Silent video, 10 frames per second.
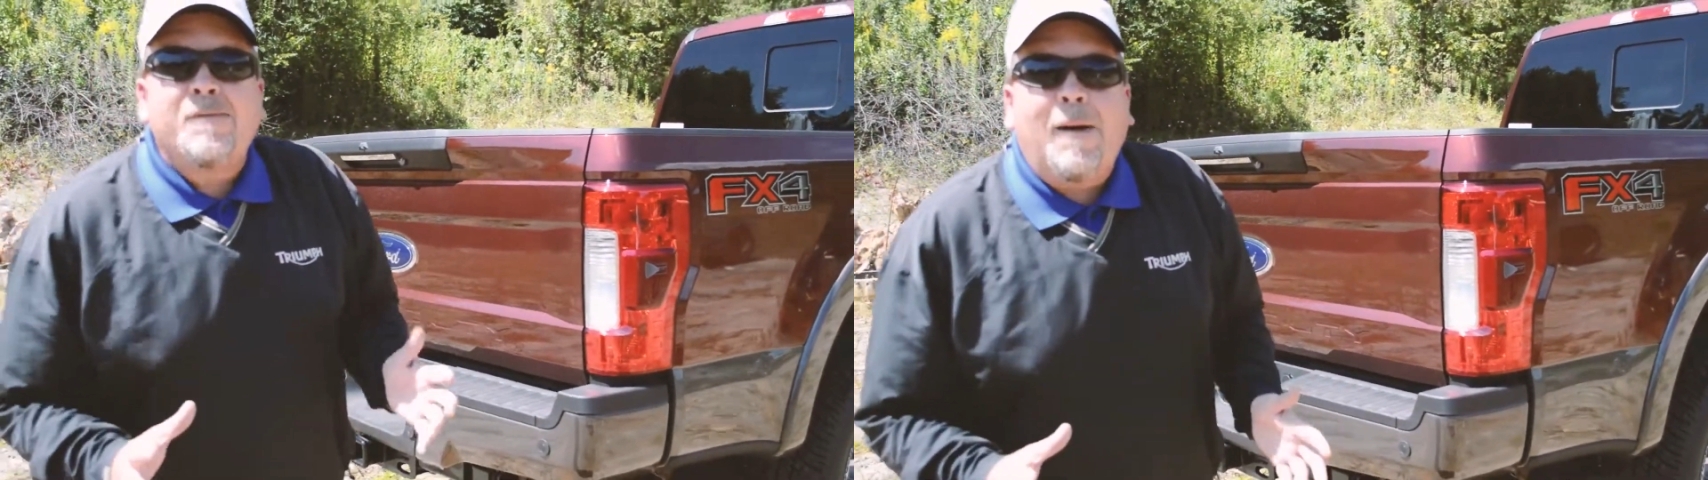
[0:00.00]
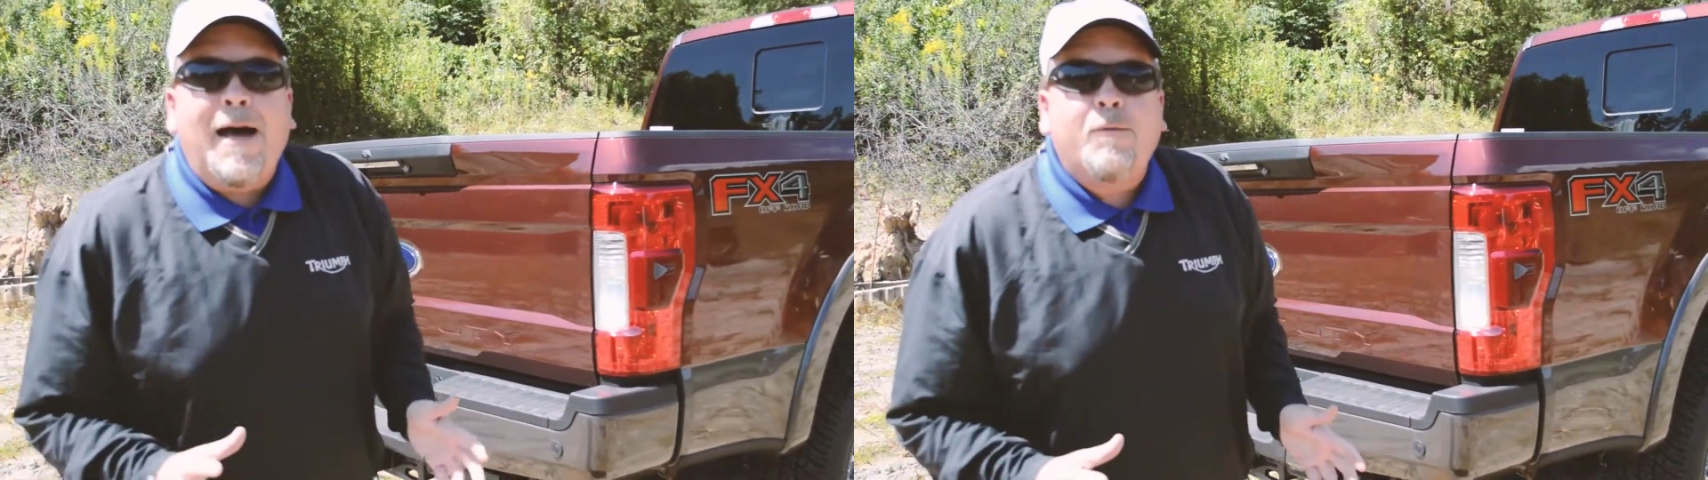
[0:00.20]

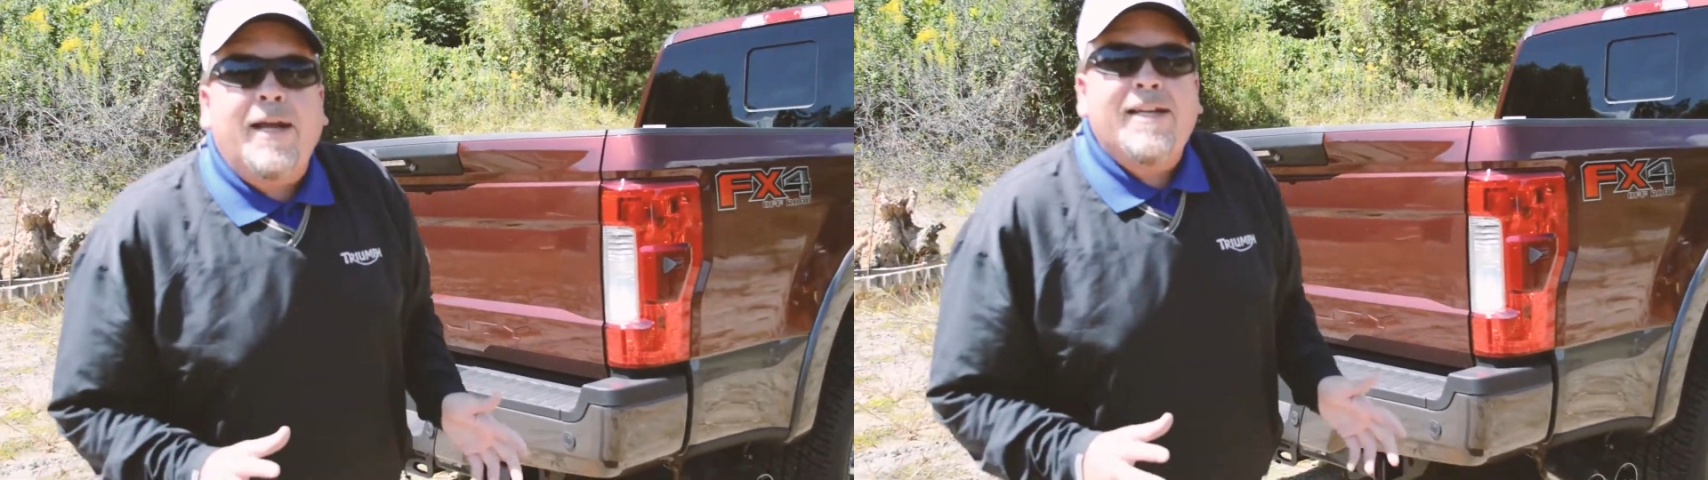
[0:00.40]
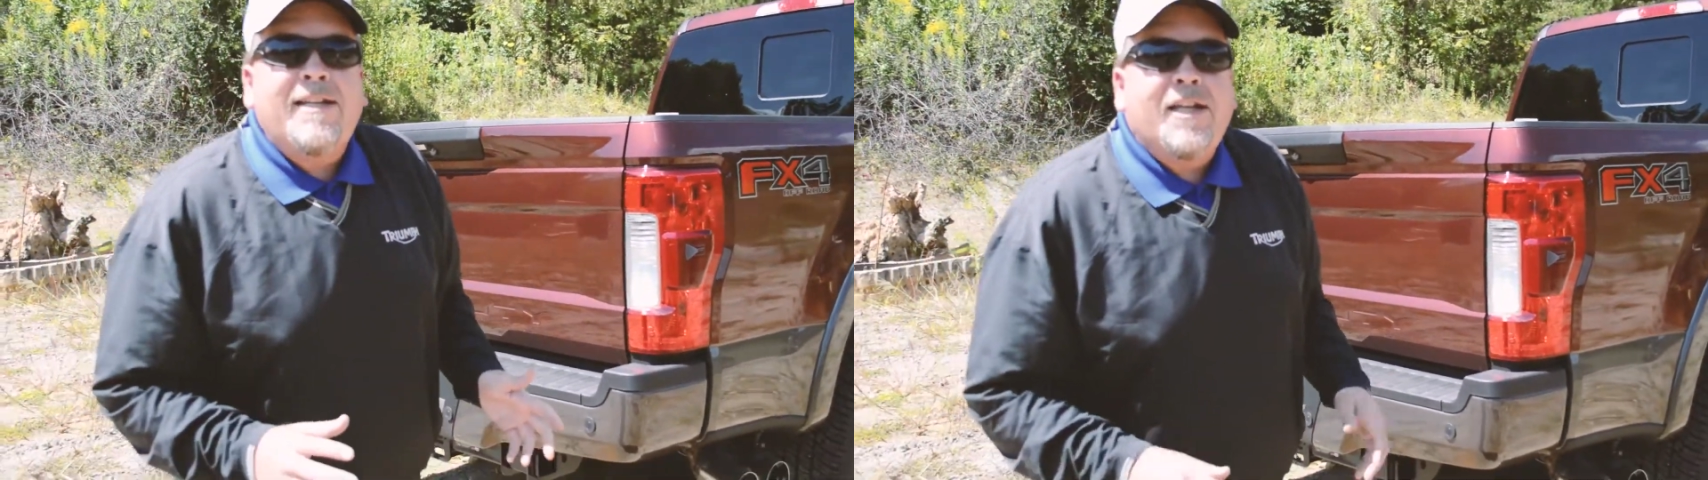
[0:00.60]
spot
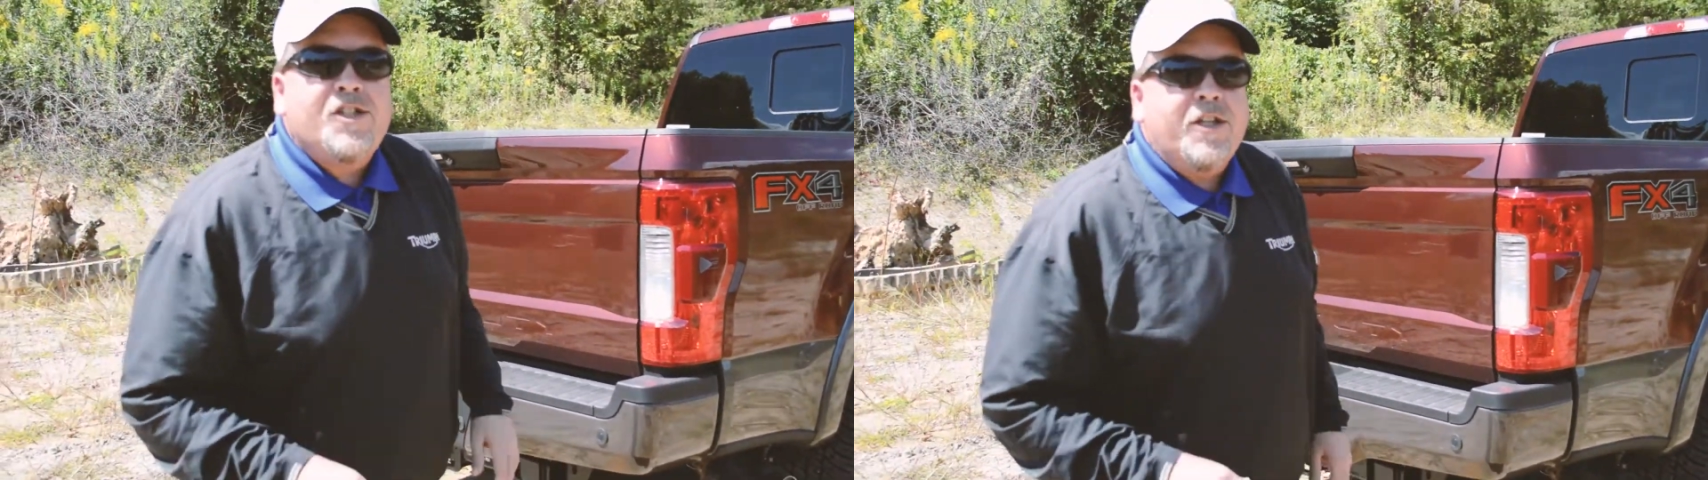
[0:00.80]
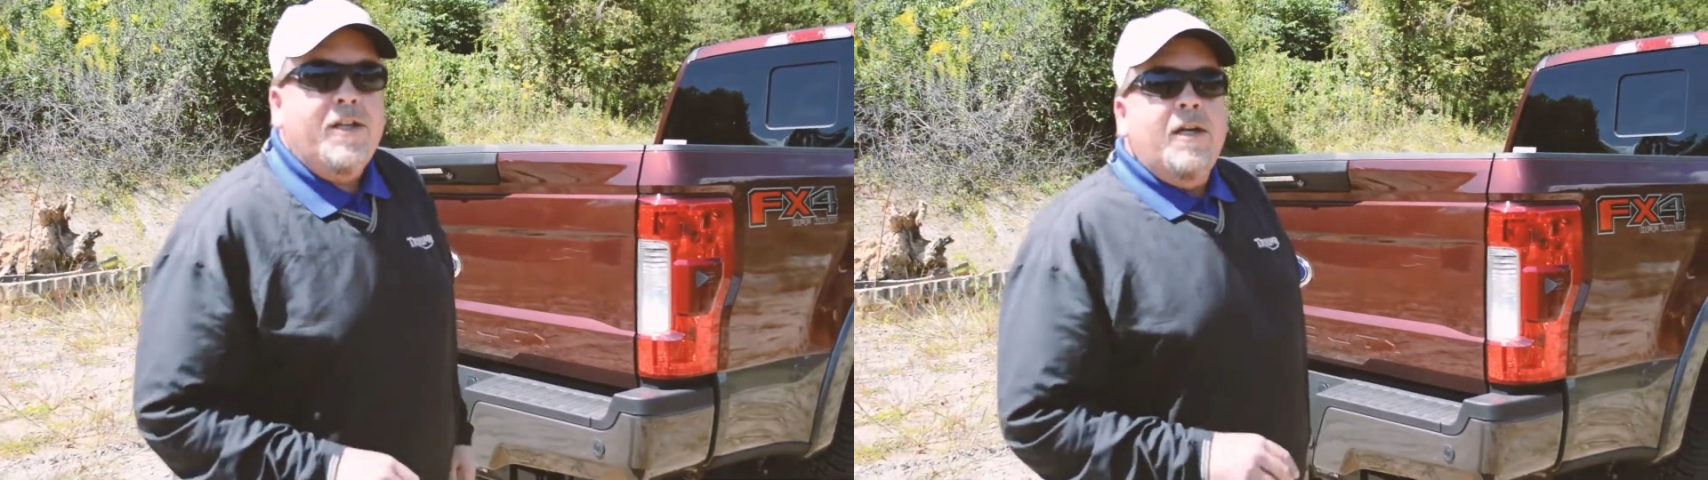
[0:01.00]

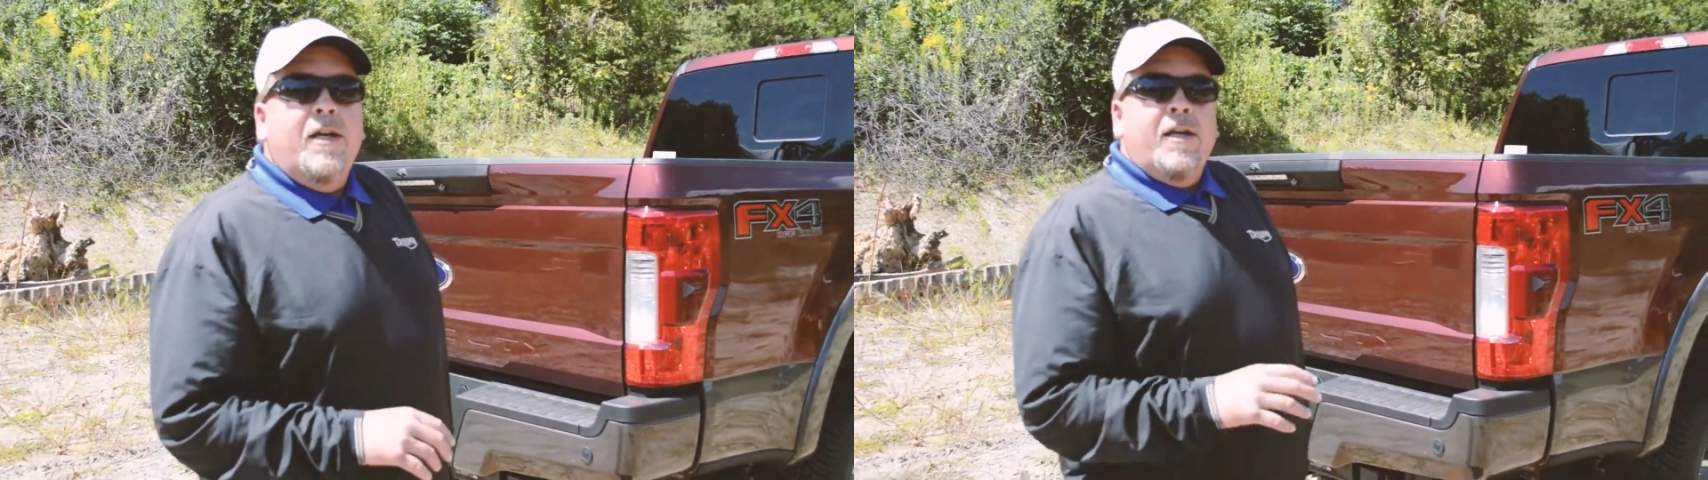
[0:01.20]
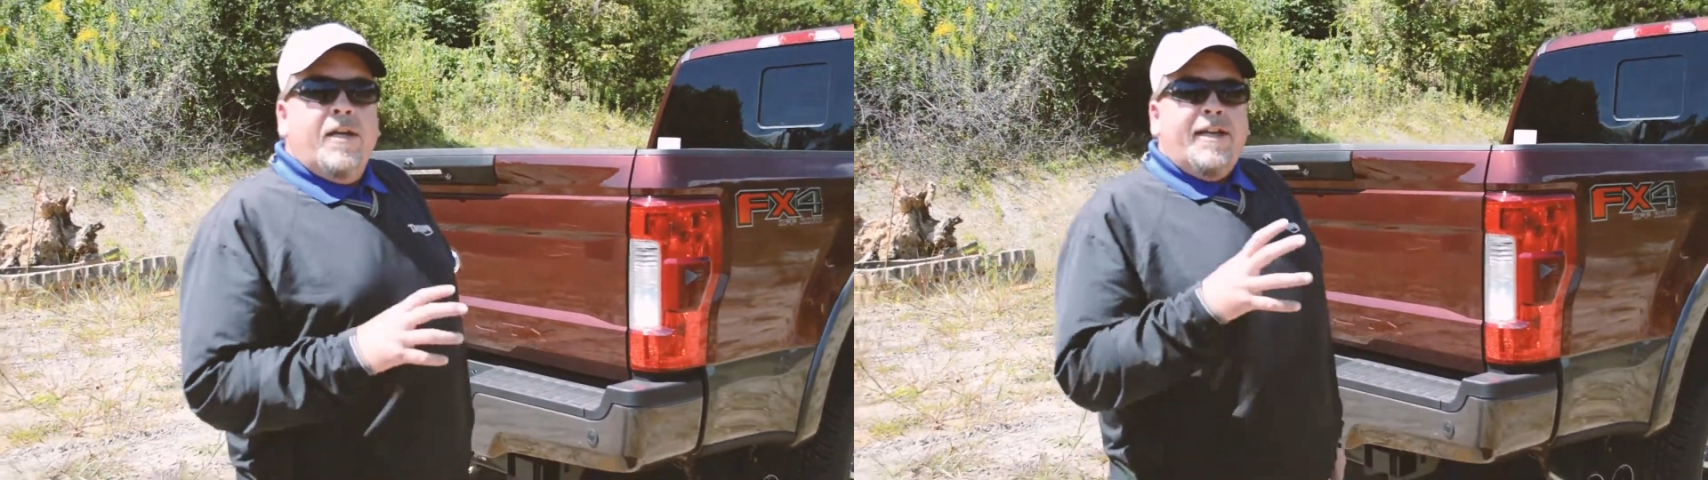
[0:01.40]
recognition.
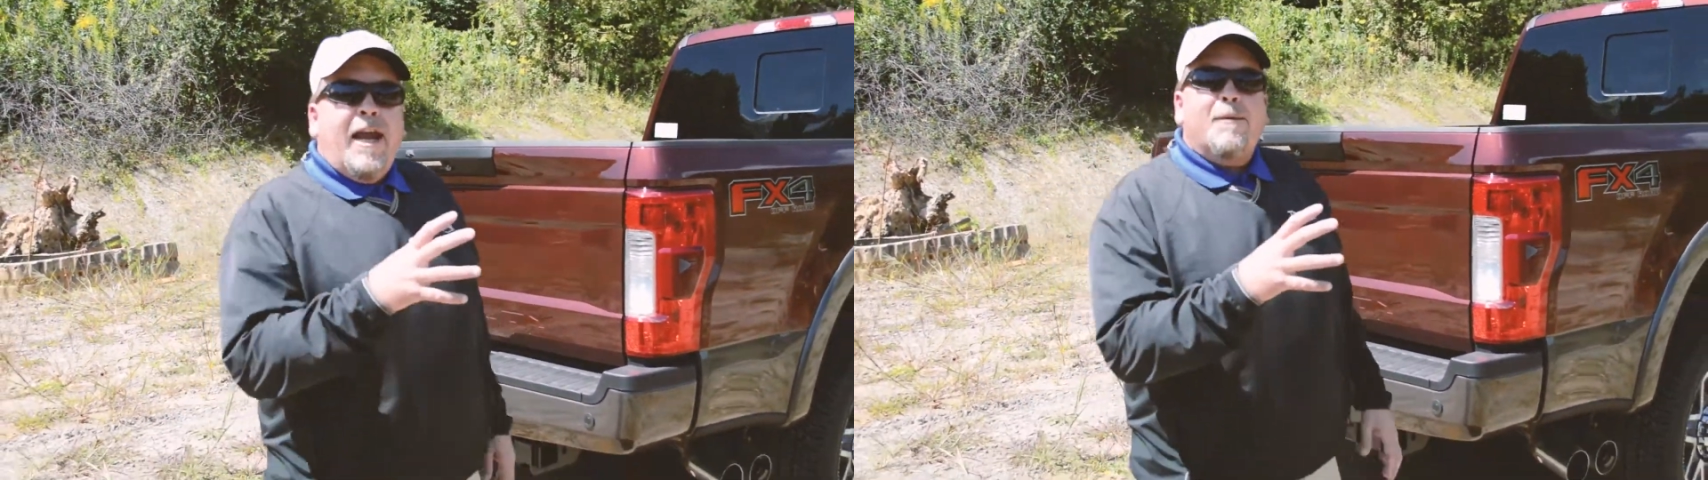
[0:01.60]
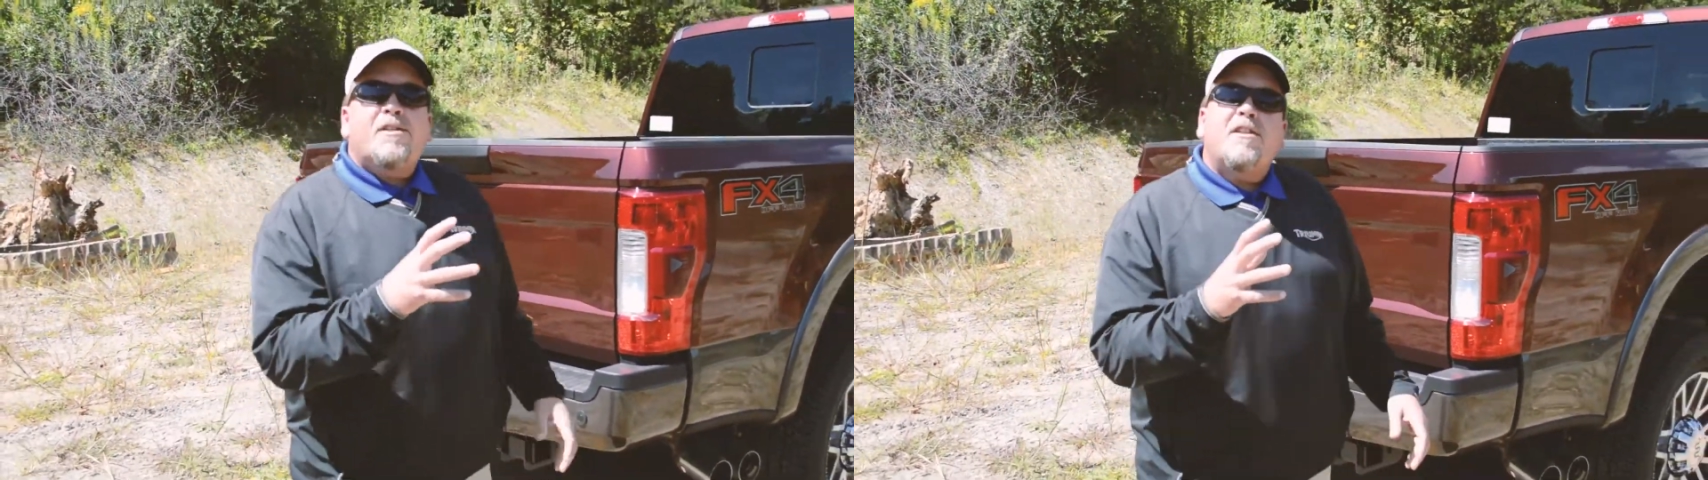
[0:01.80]

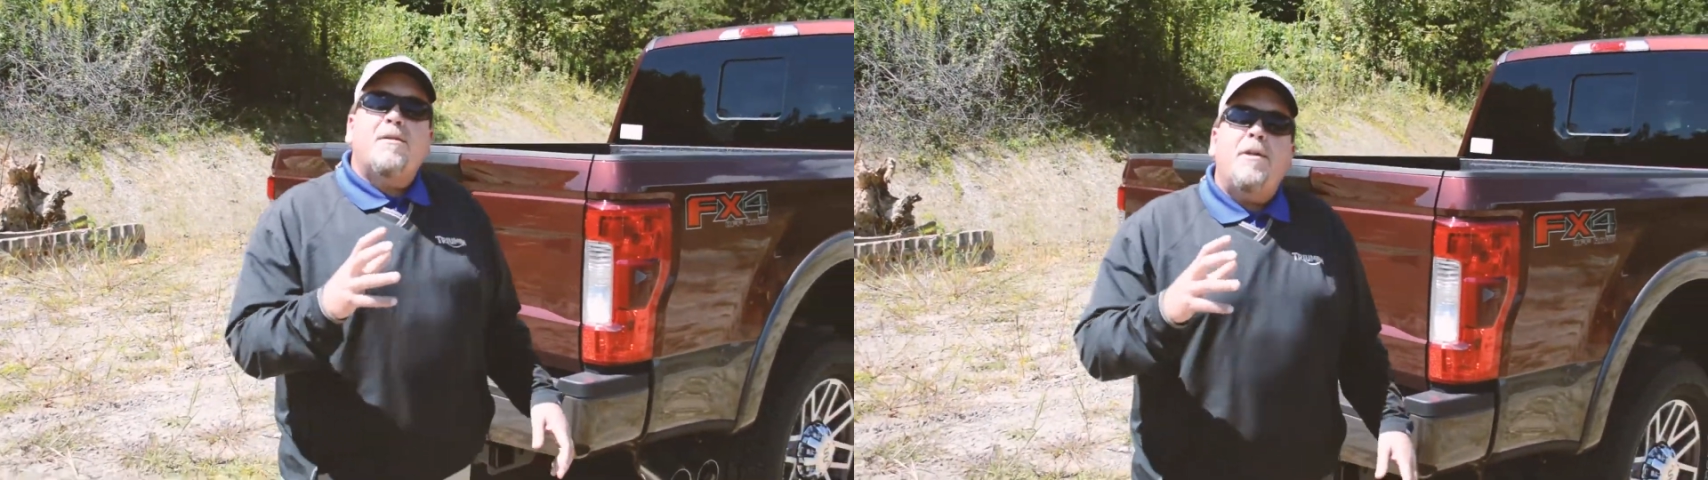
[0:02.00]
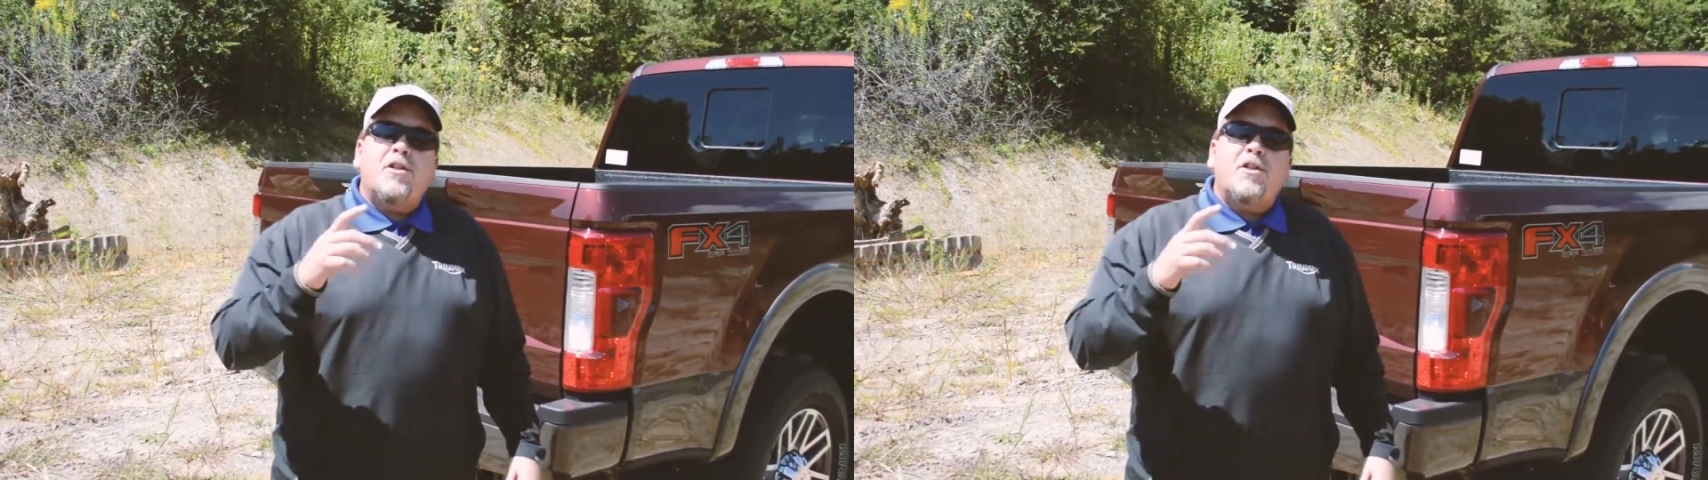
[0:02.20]
Camera system